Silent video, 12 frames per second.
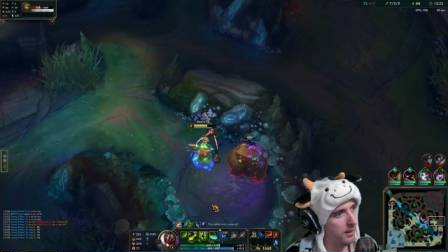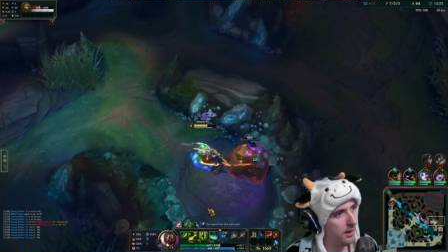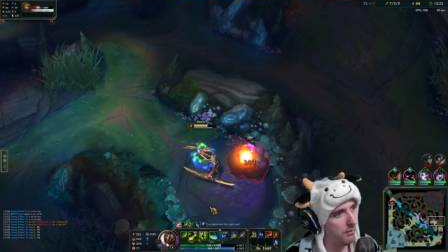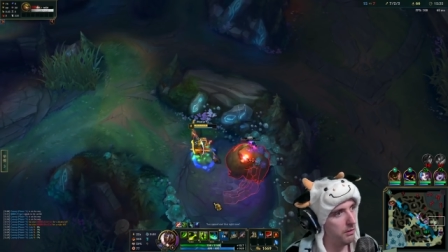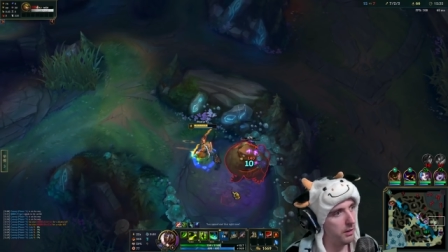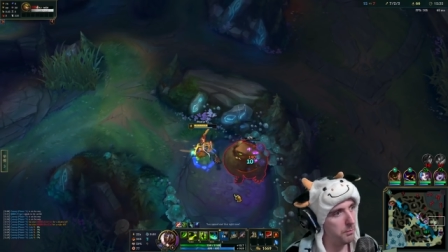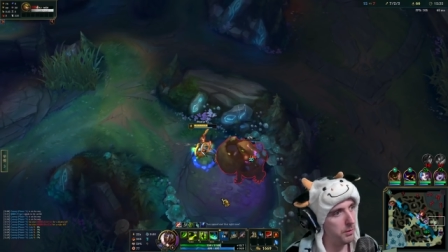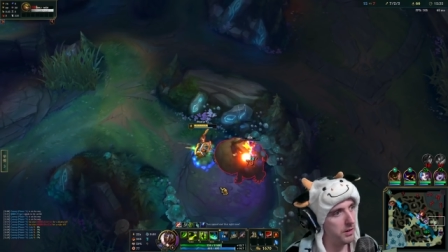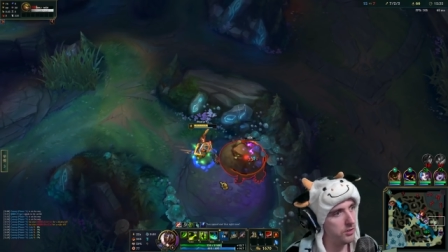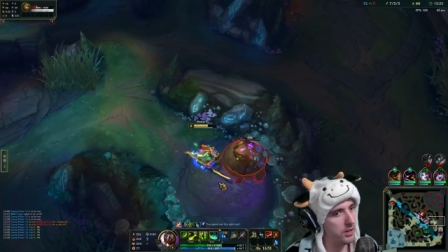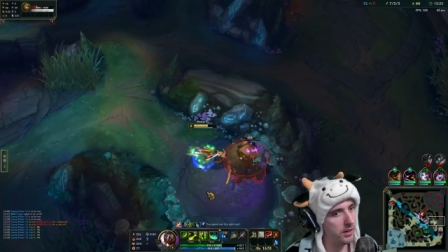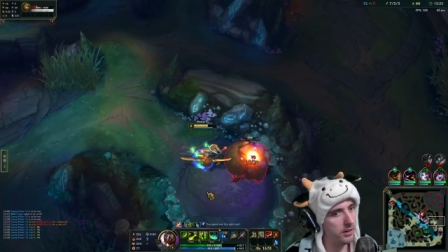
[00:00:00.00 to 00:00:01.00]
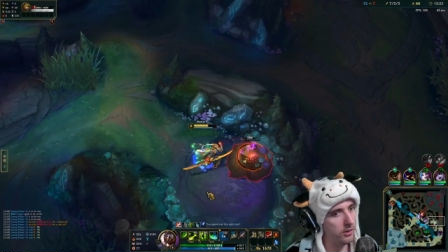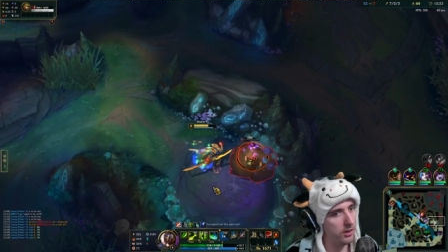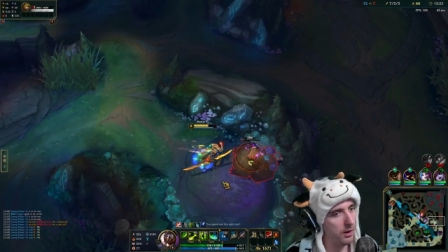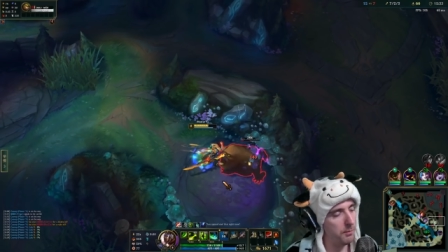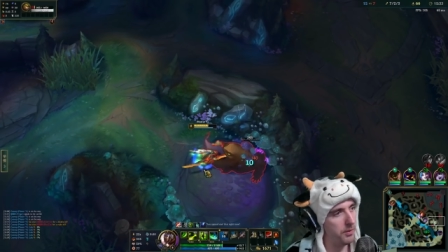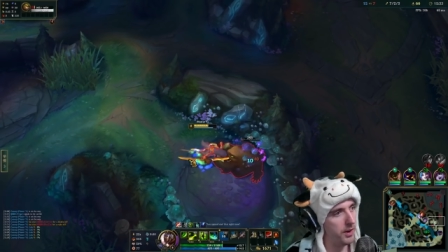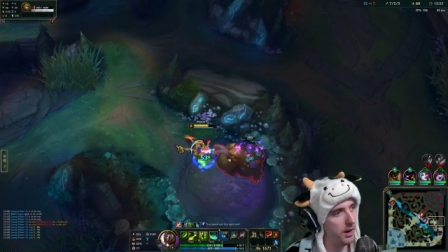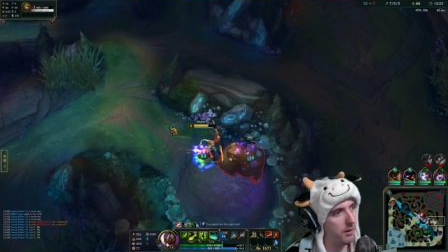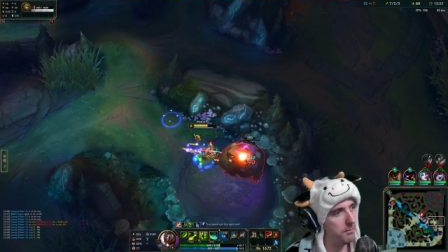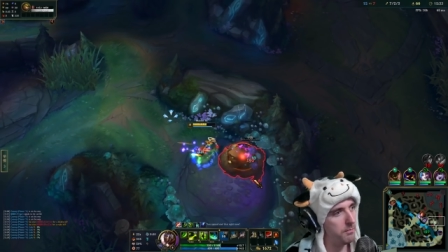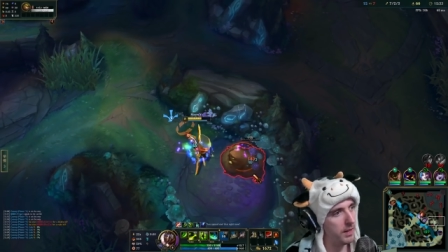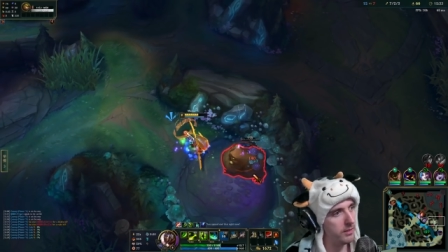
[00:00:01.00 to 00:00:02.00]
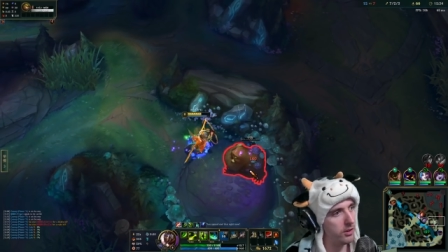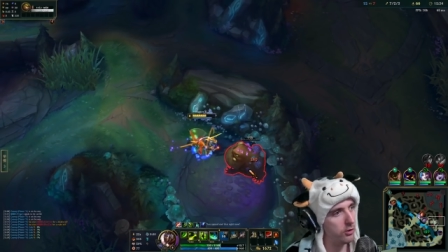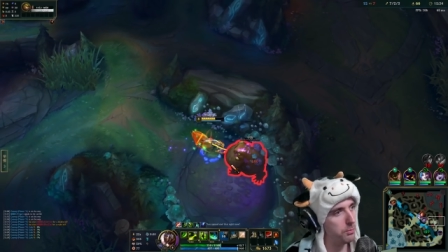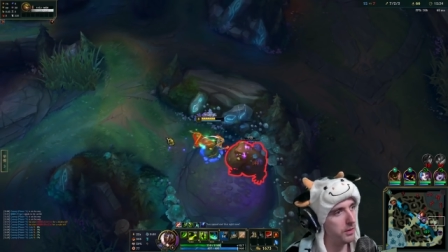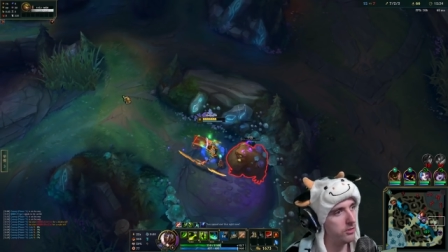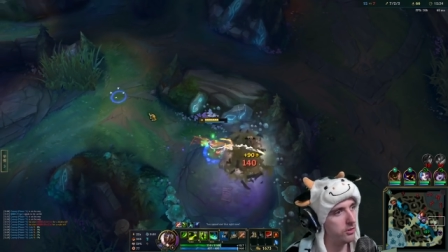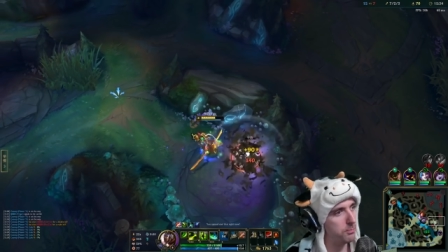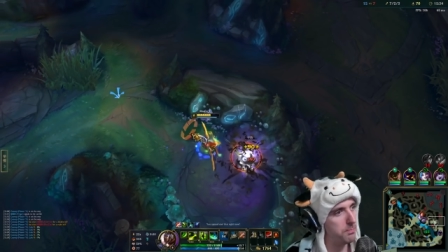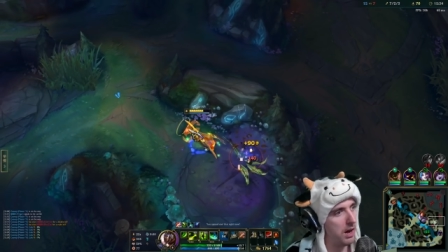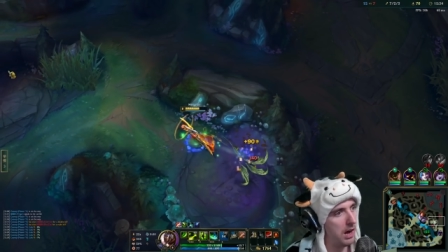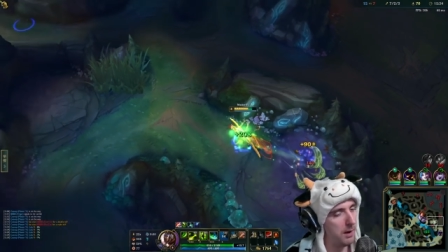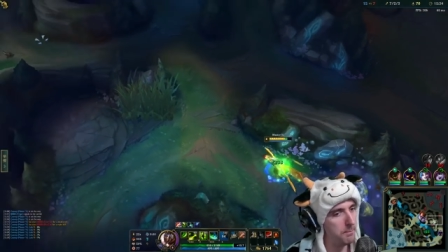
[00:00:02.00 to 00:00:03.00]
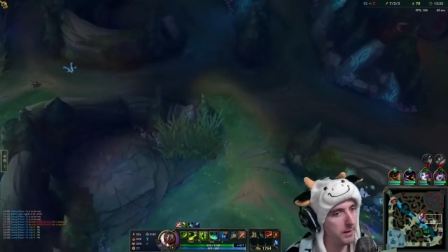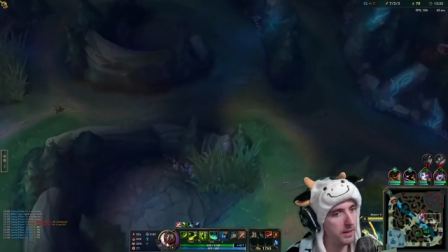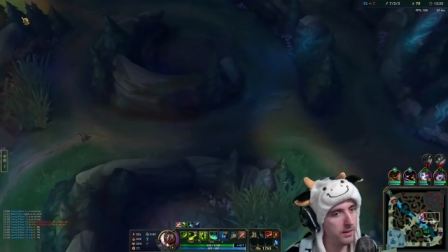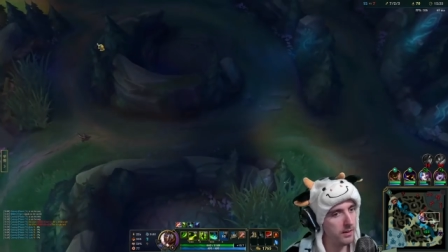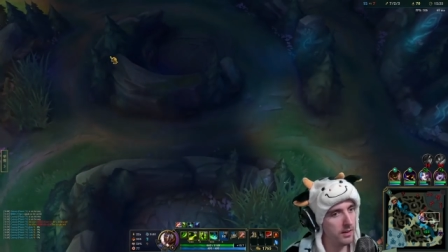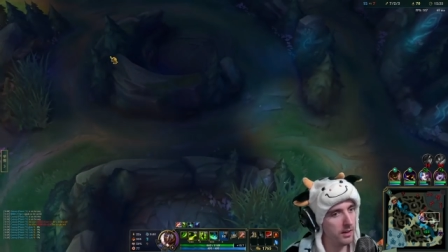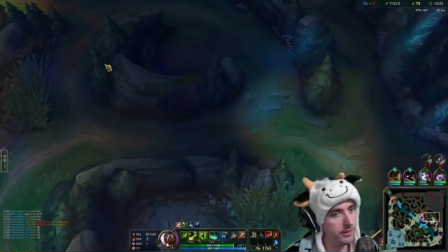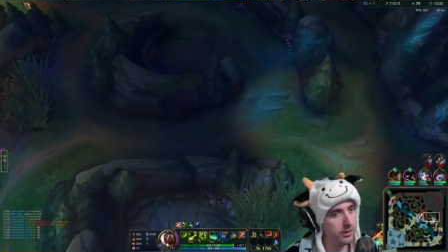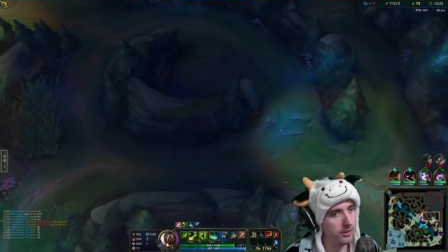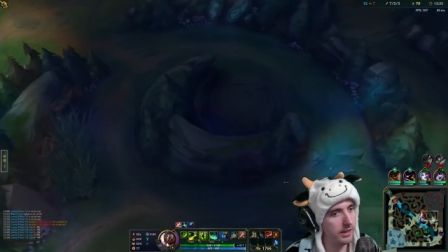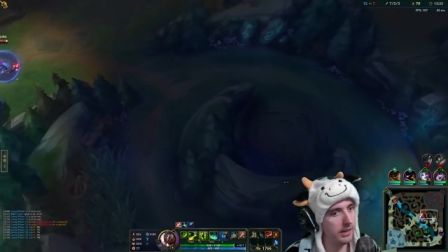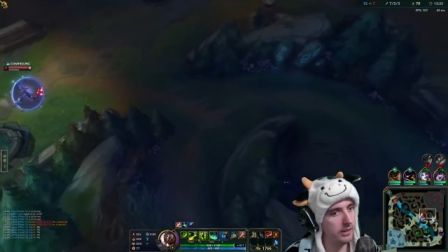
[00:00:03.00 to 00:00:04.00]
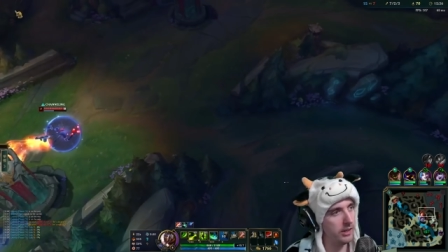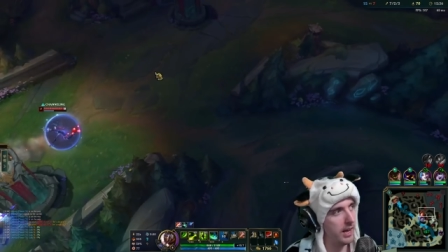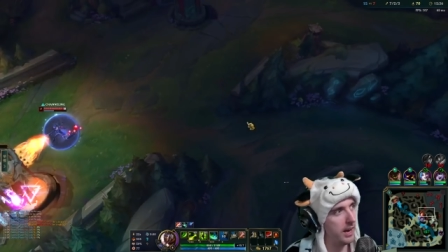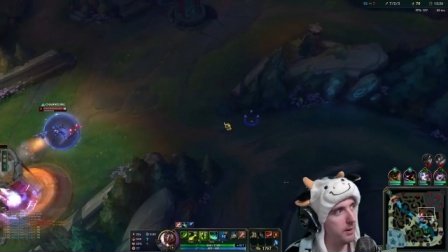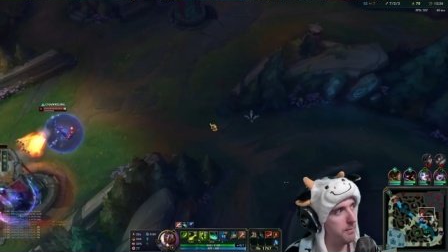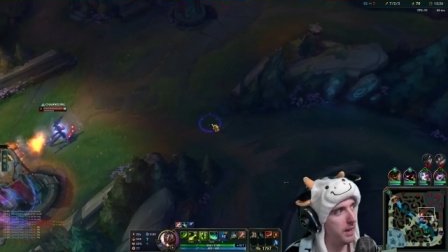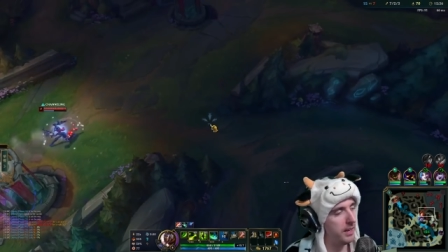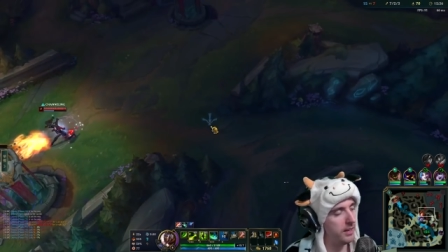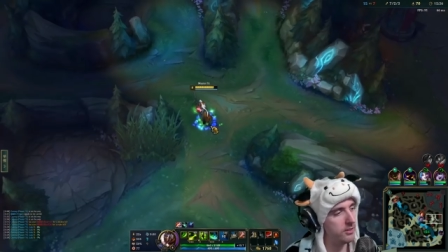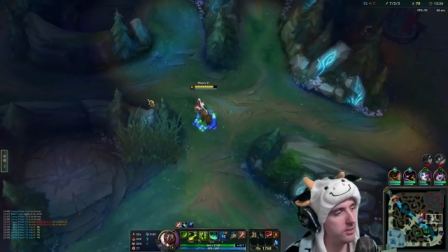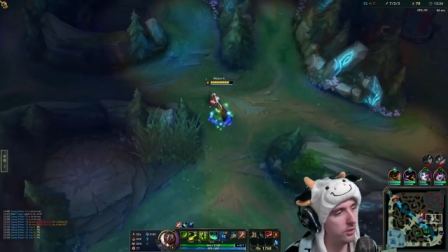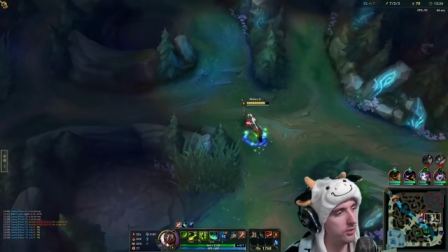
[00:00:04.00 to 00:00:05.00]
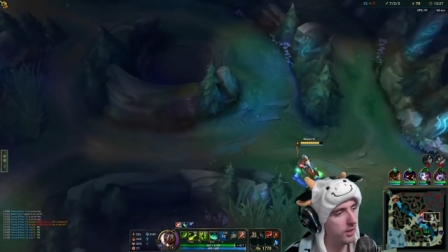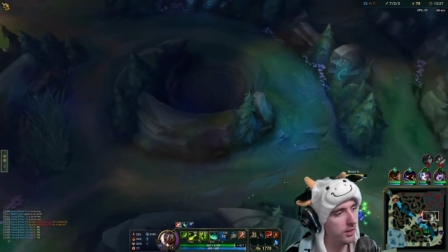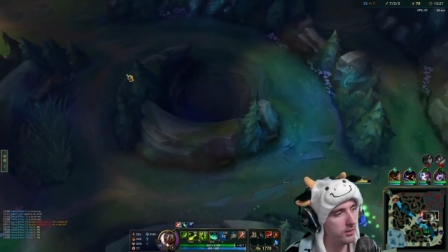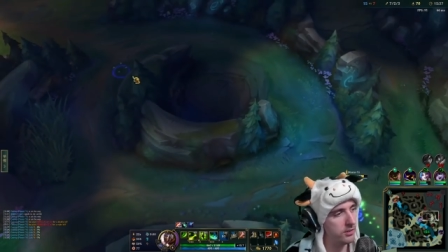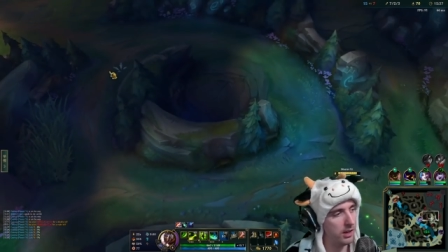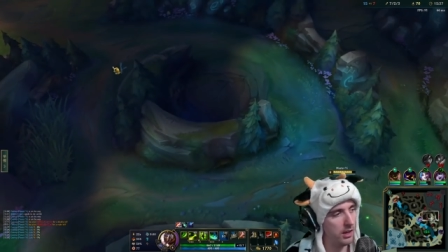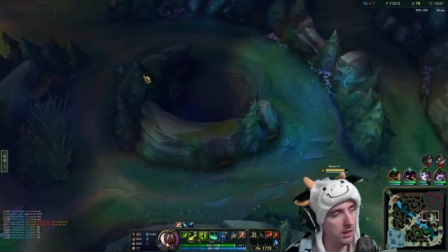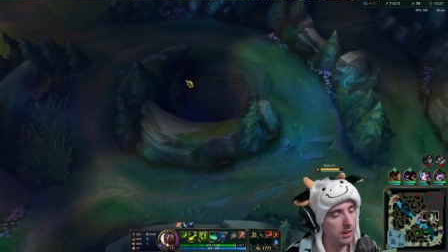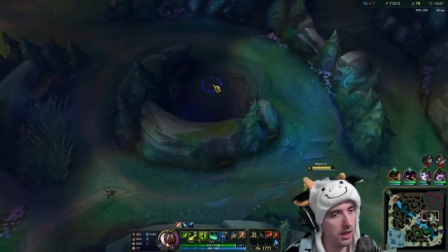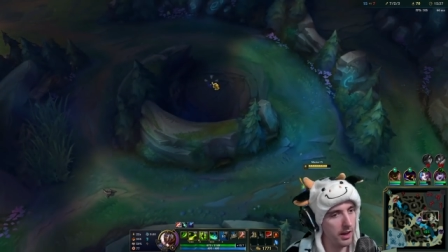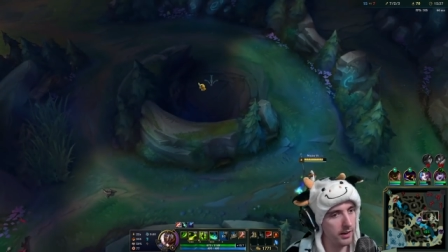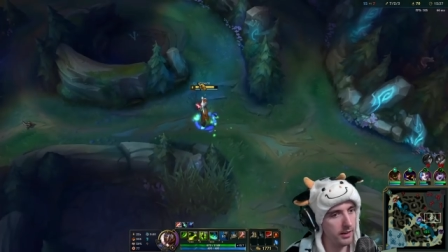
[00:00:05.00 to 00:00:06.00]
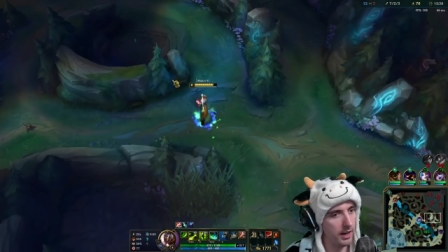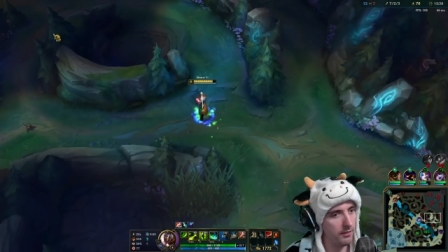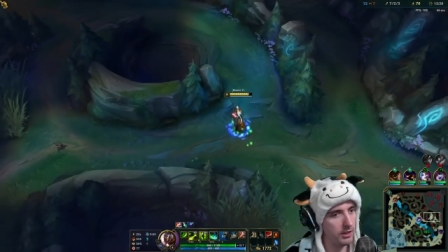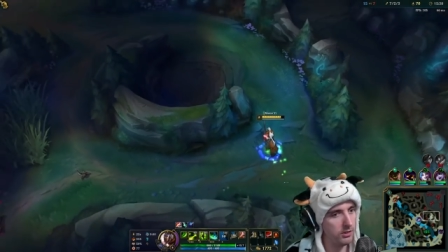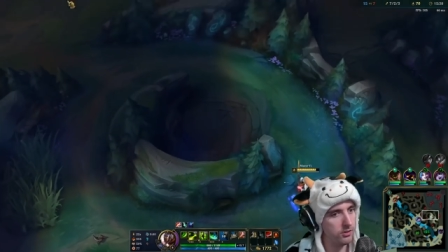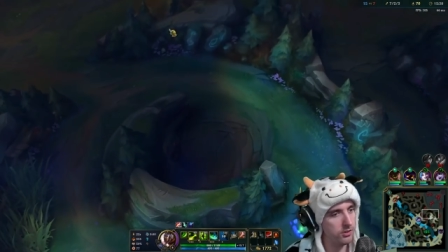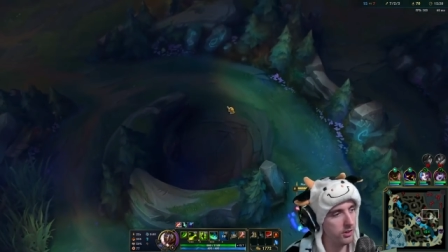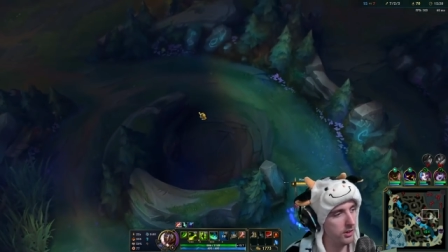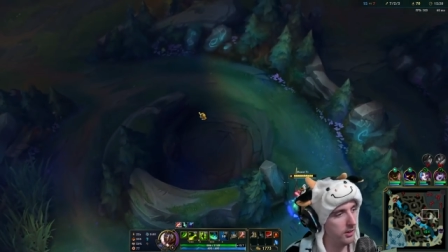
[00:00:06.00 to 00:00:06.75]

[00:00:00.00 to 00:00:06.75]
I really appreciated her help there. Man, Duskblade just popping. You, you, you, gotta admit, it still does a lot of damage.